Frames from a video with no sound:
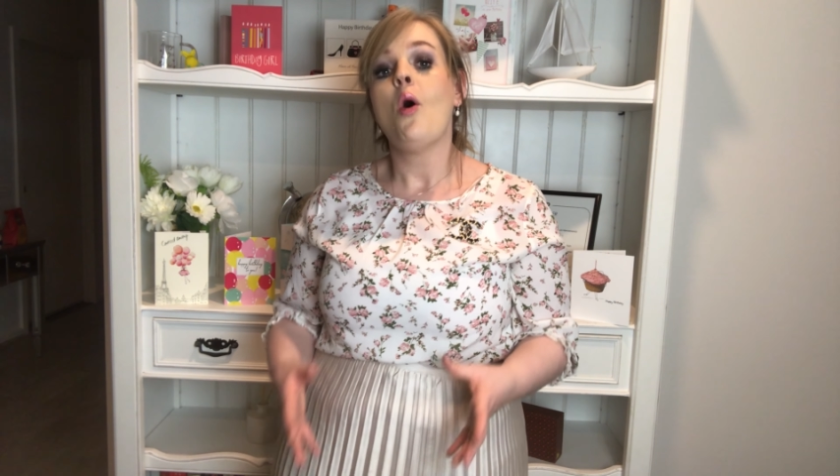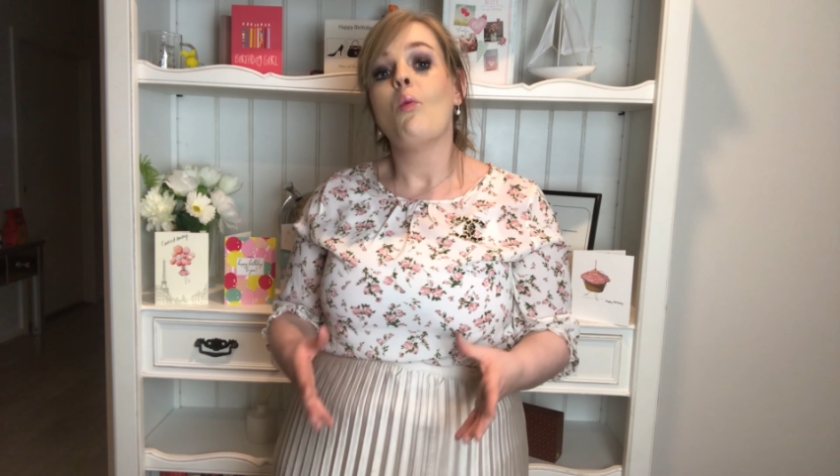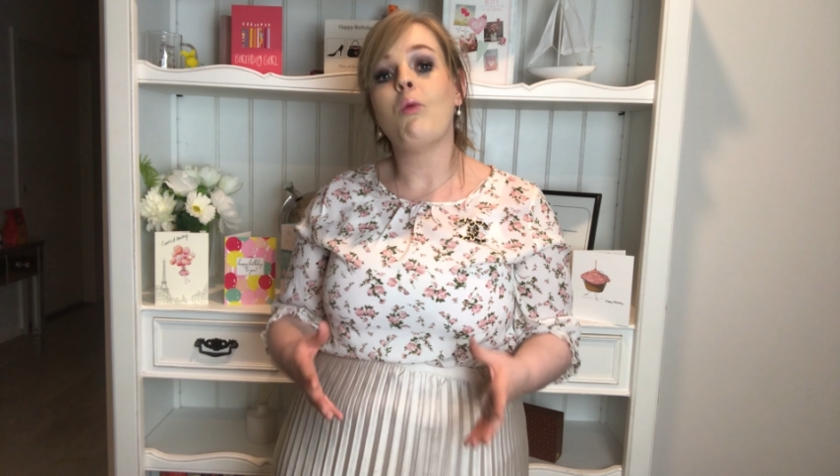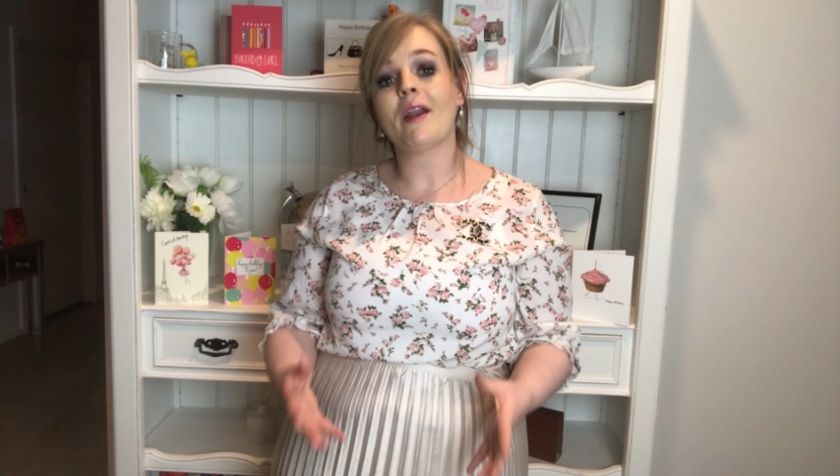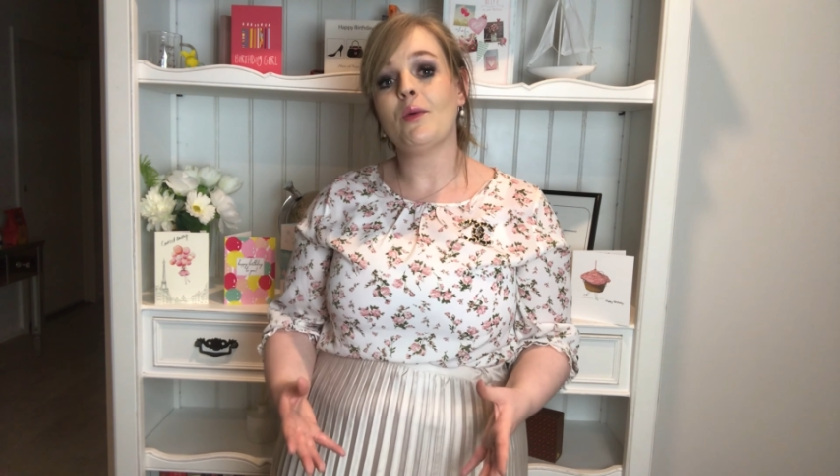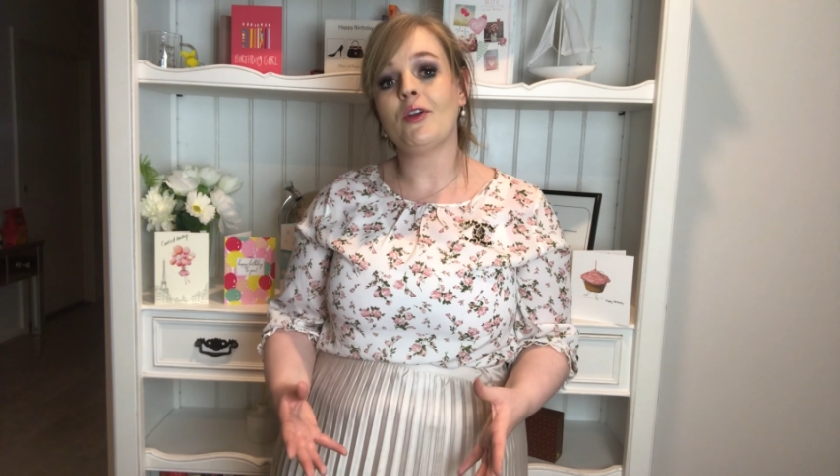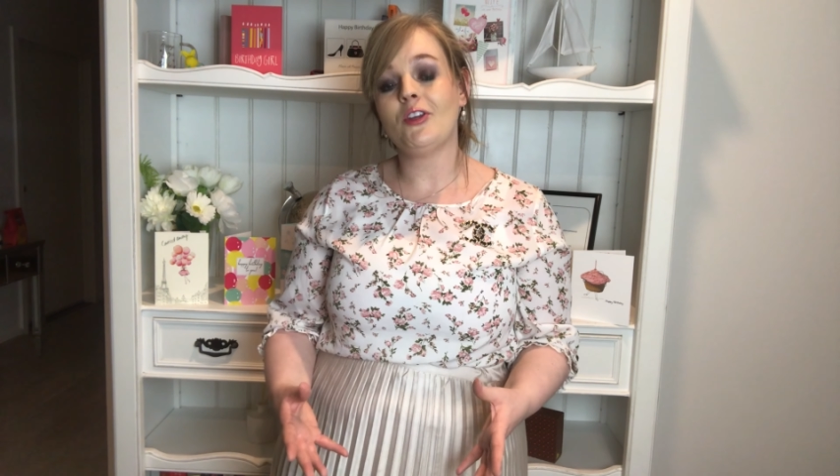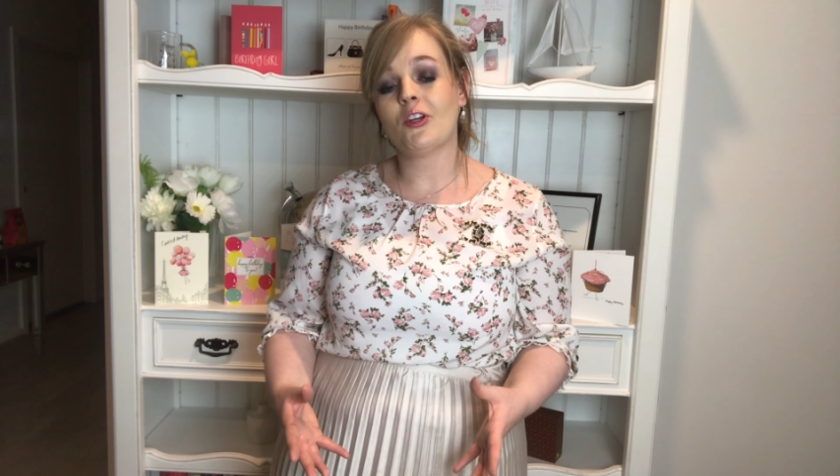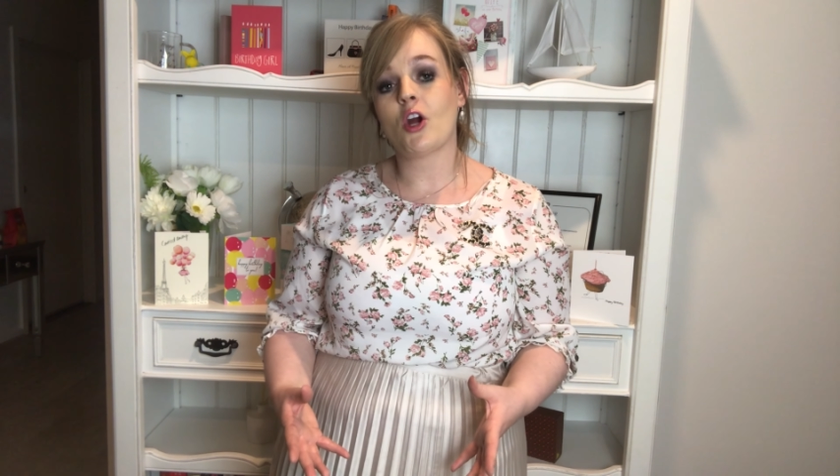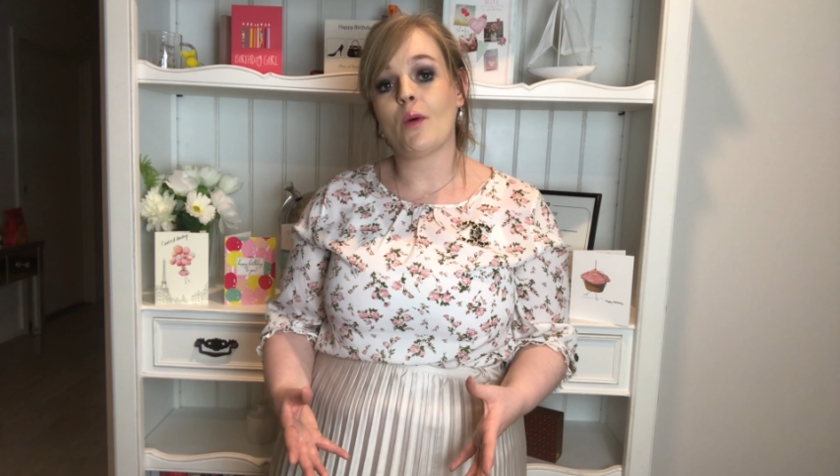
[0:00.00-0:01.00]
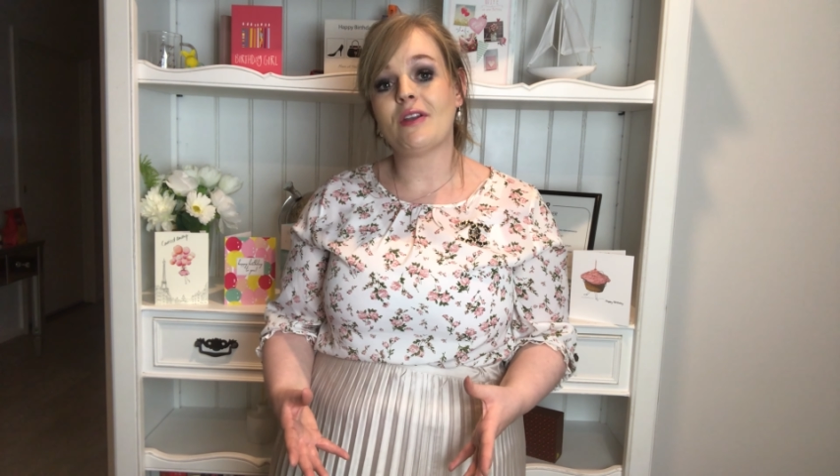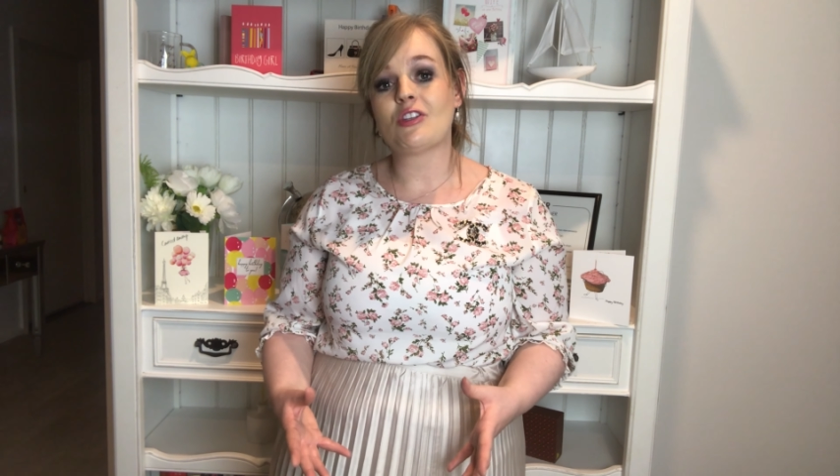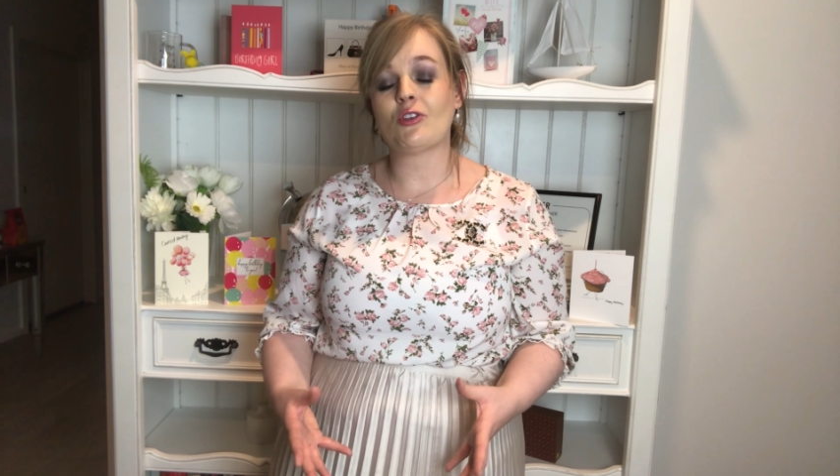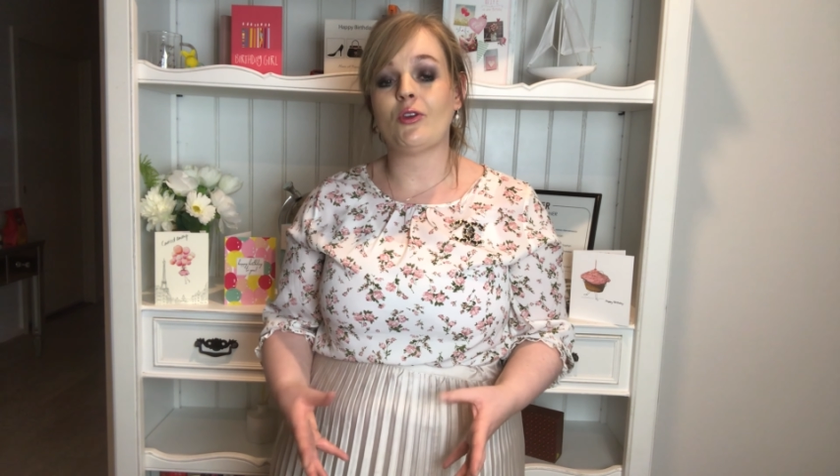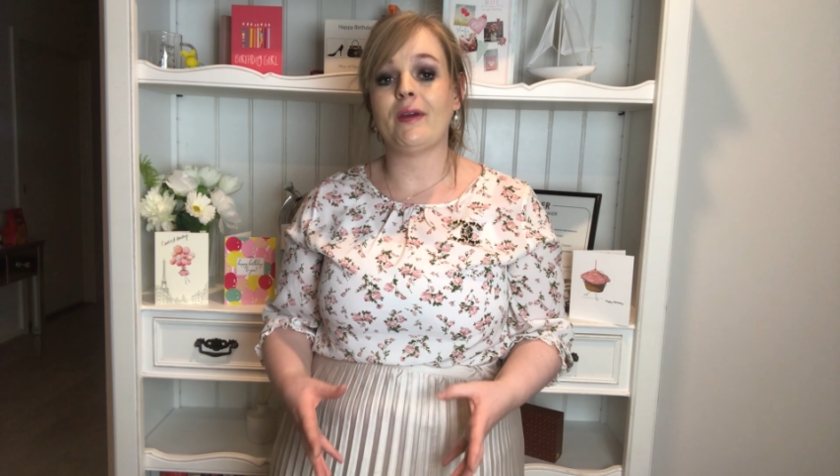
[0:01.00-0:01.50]
what I want you to go and
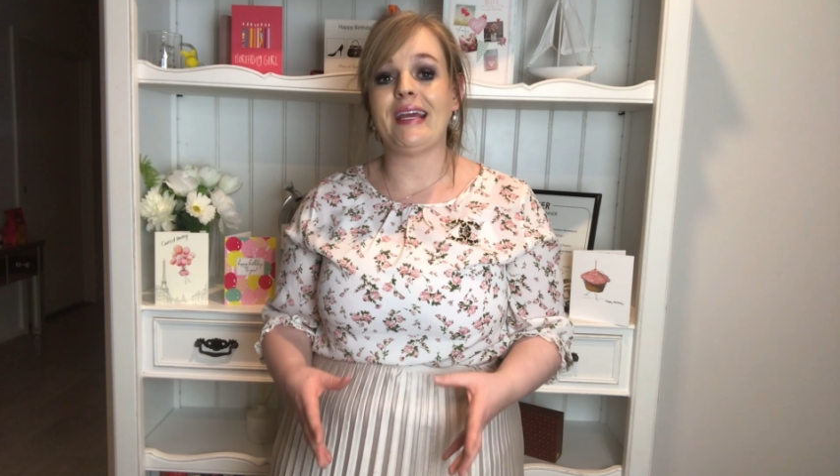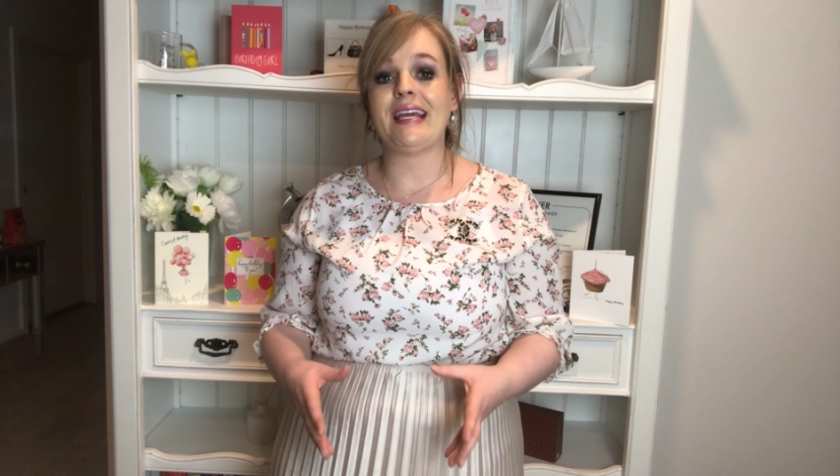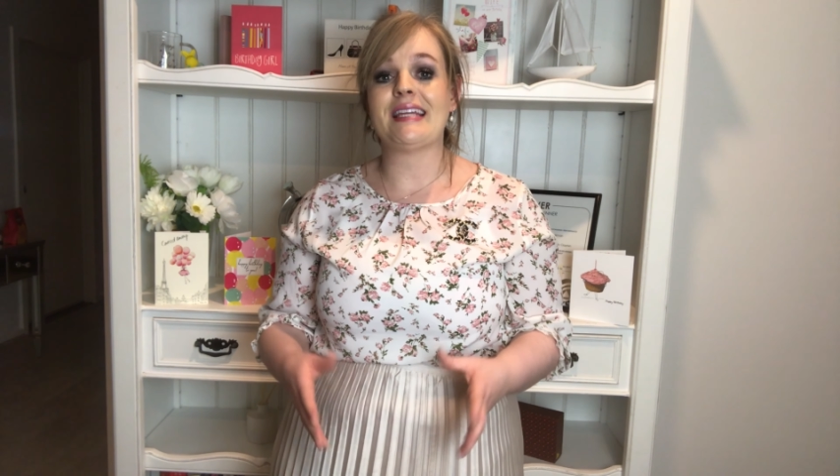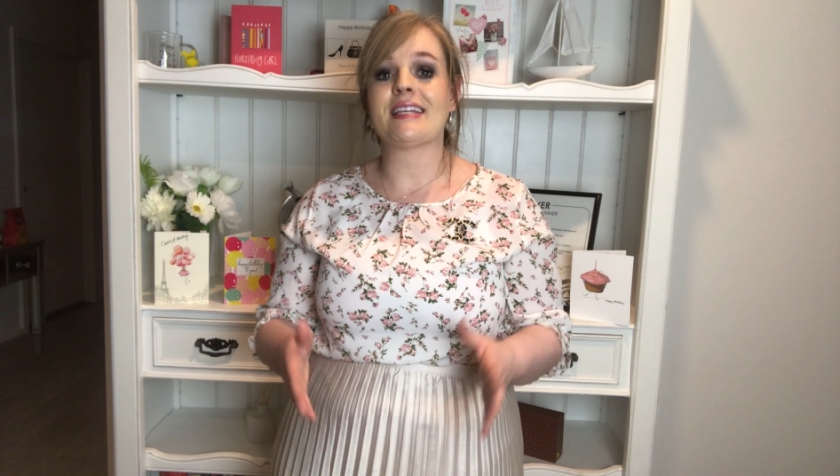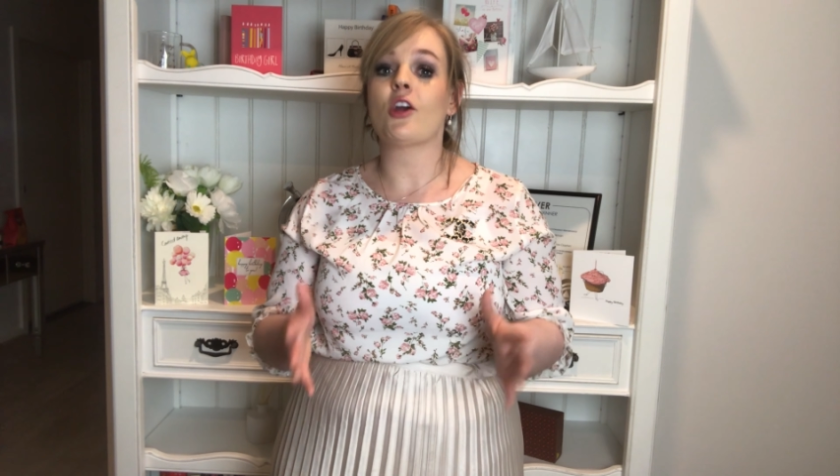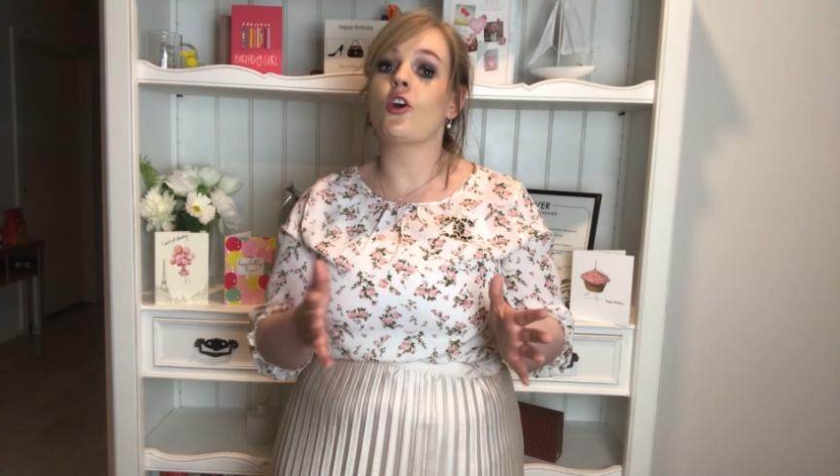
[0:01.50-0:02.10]
do is